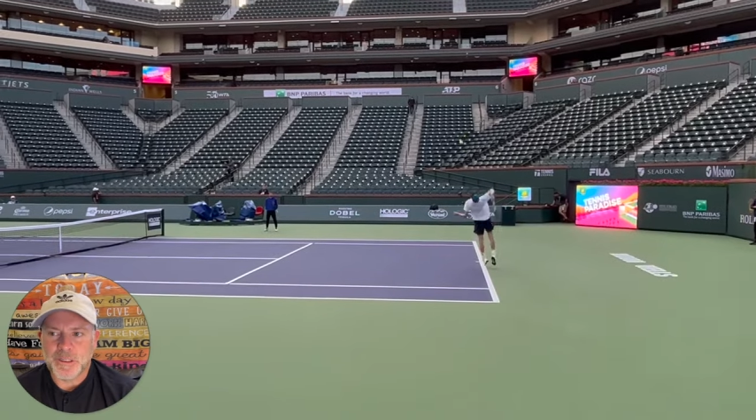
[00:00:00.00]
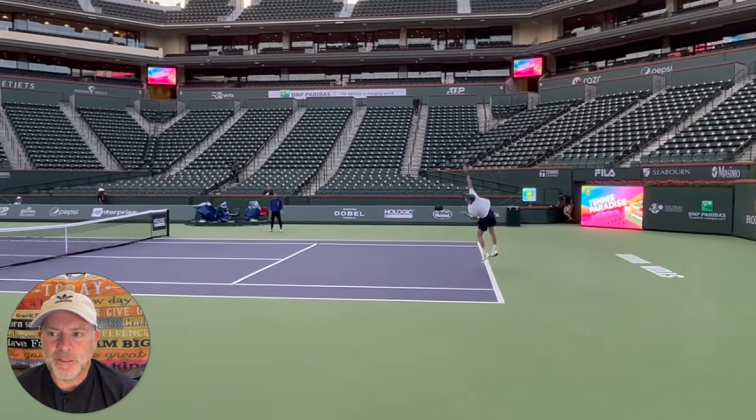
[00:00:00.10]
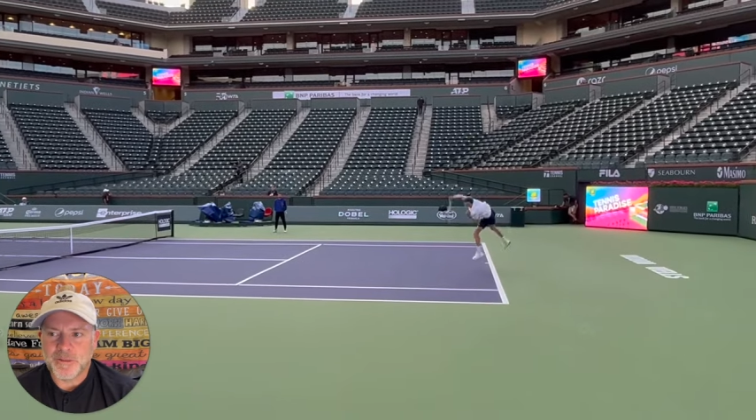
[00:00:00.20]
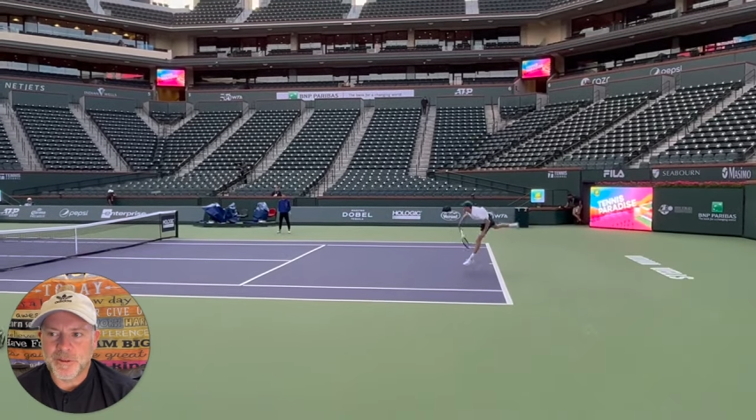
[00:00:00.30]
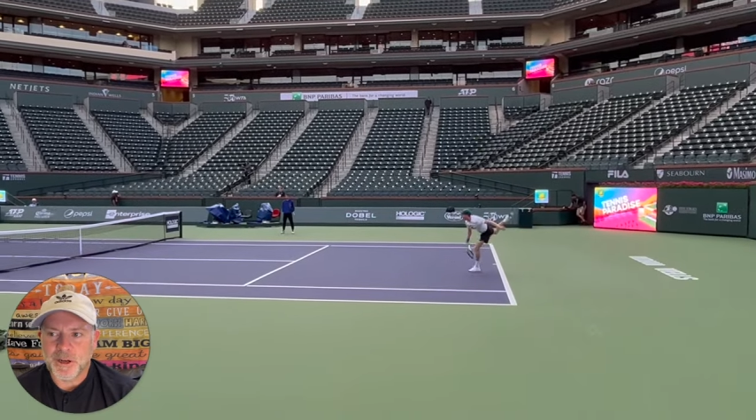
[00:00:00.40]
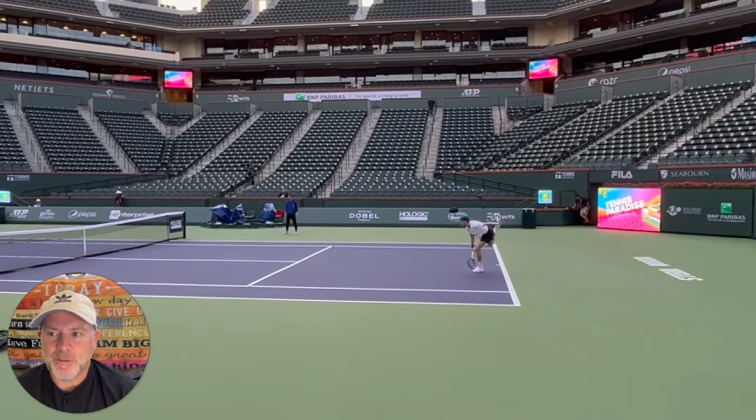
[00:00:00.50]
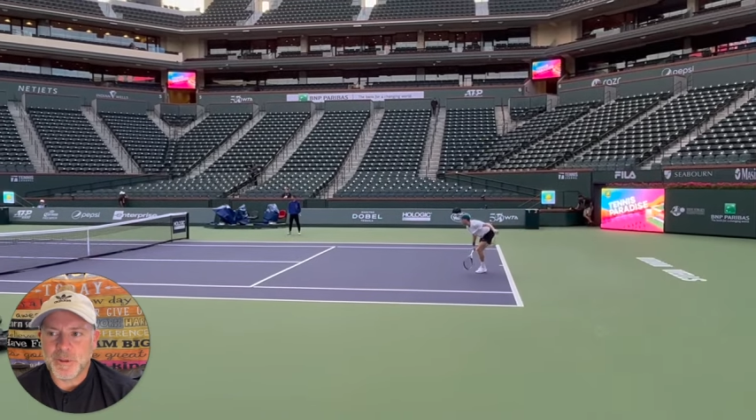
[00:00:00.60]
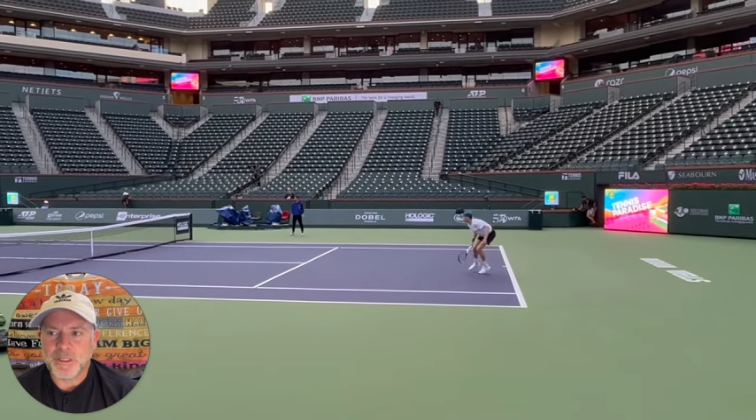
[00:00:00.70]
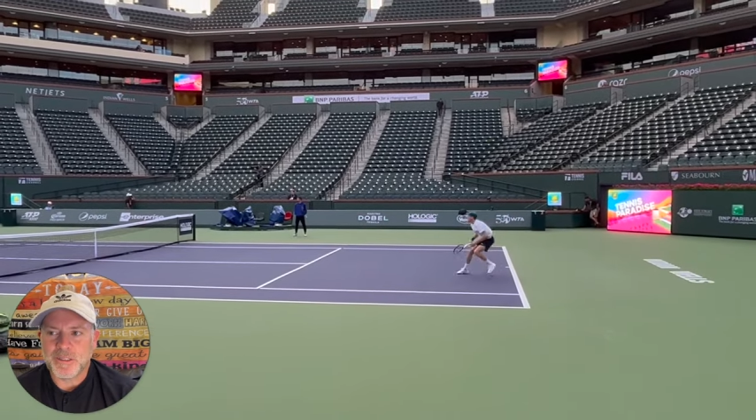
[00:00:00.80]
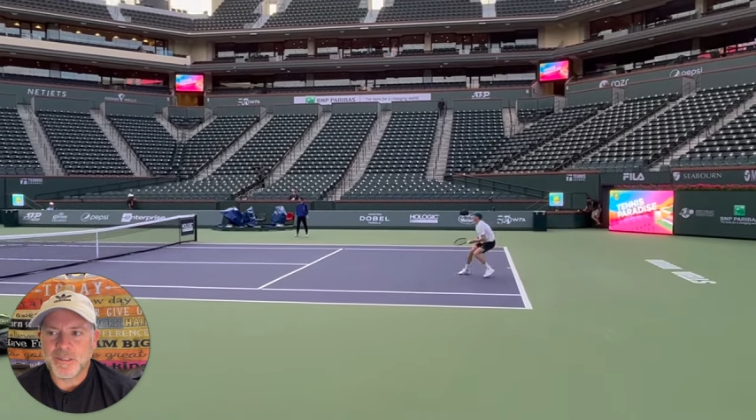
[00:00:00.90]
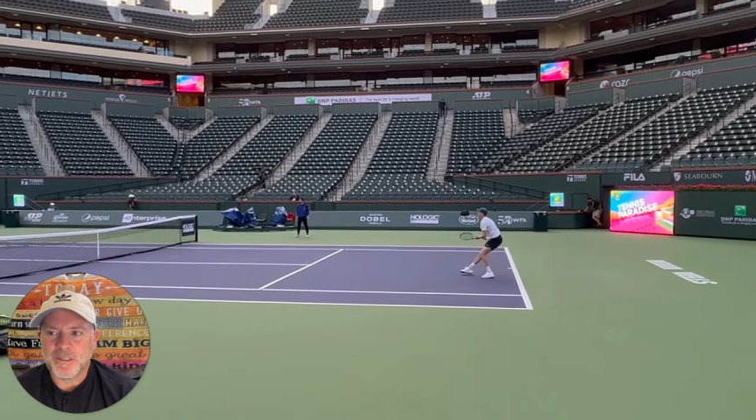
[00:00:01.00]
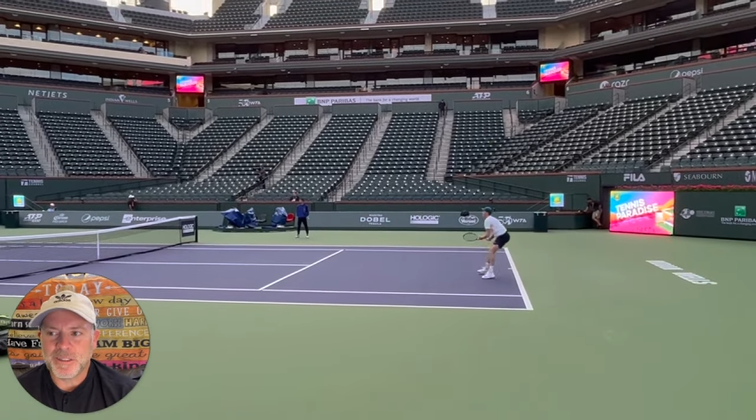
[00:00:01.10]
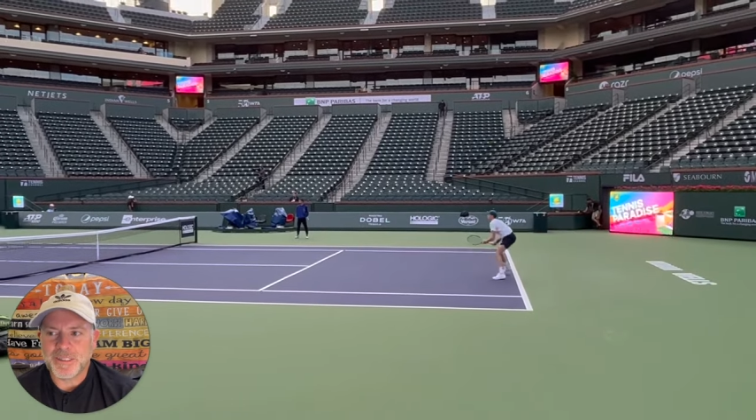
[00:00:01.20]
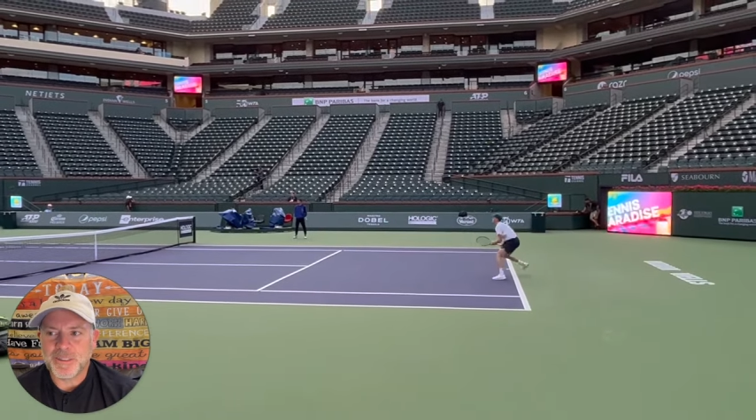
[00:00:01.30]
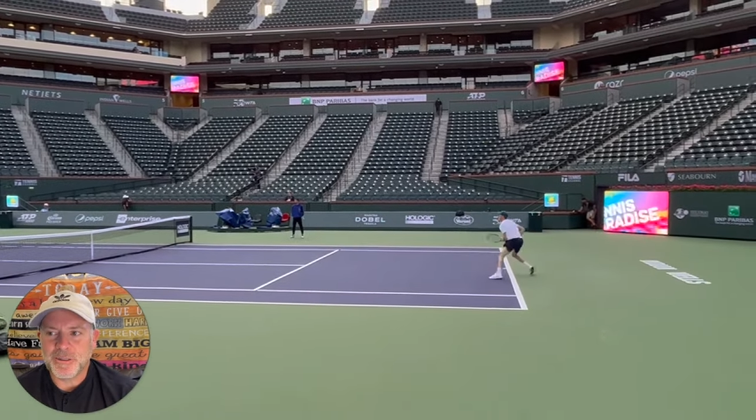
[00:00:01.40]
this environment just to
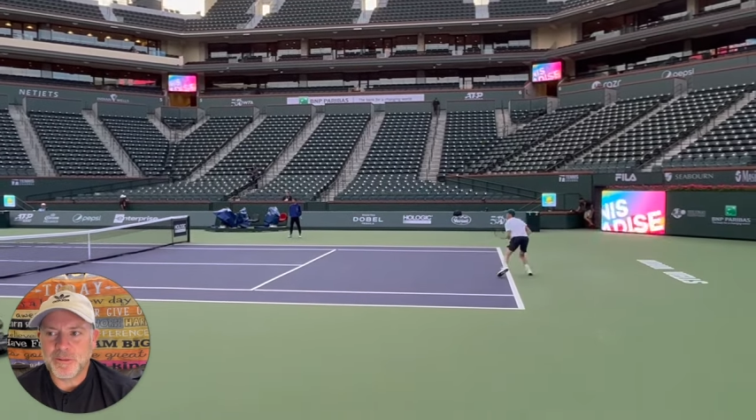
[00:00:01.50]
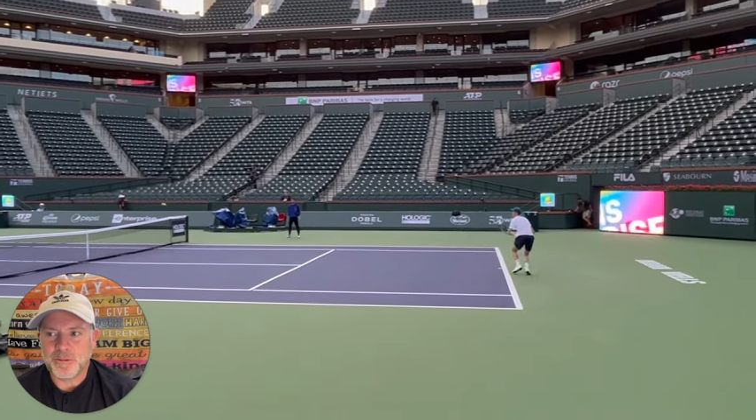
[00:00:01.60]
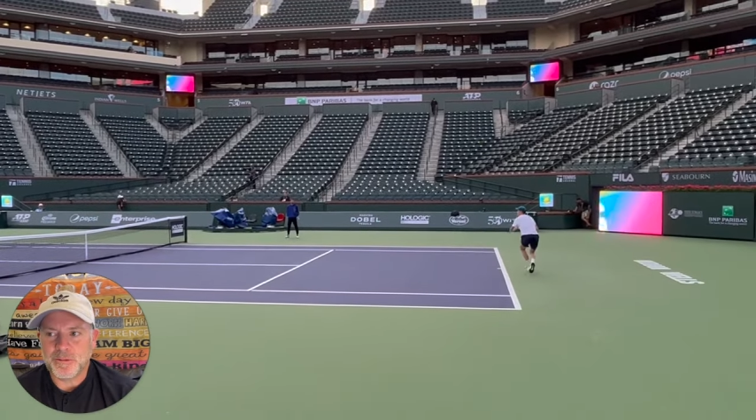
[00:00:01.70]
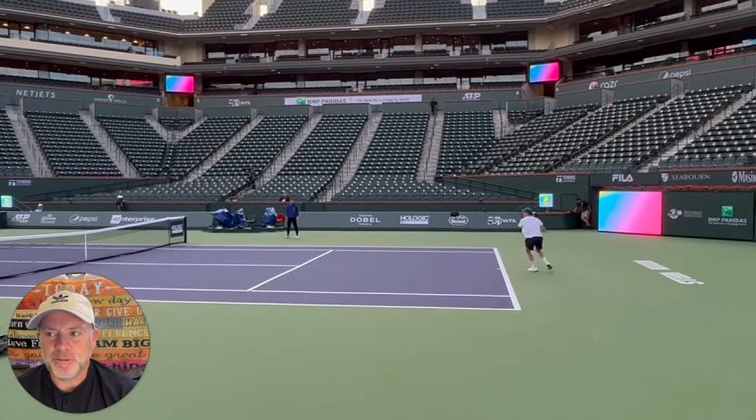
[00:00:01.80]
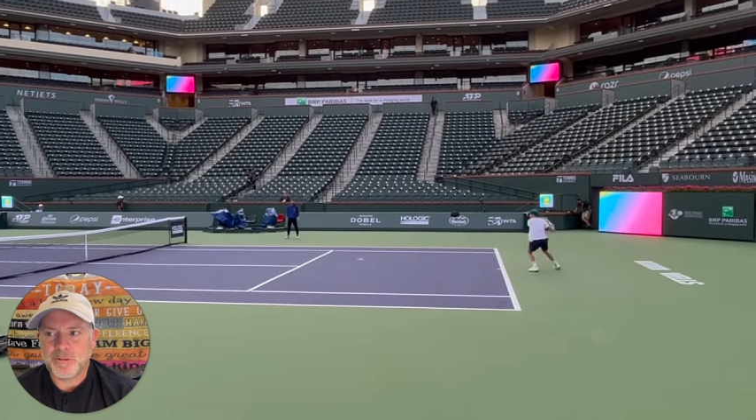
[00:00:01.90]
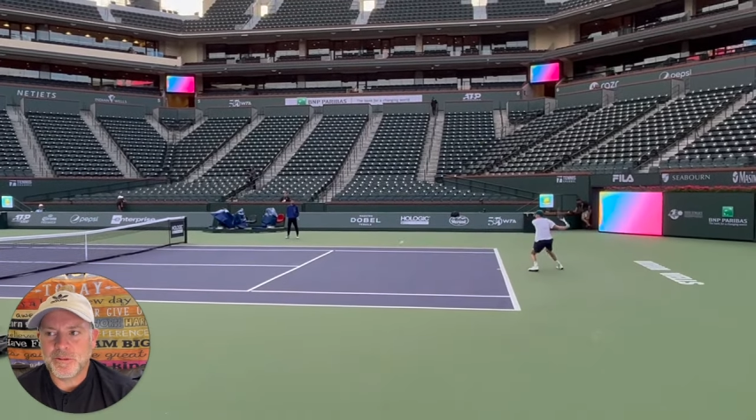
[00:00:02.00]
listen to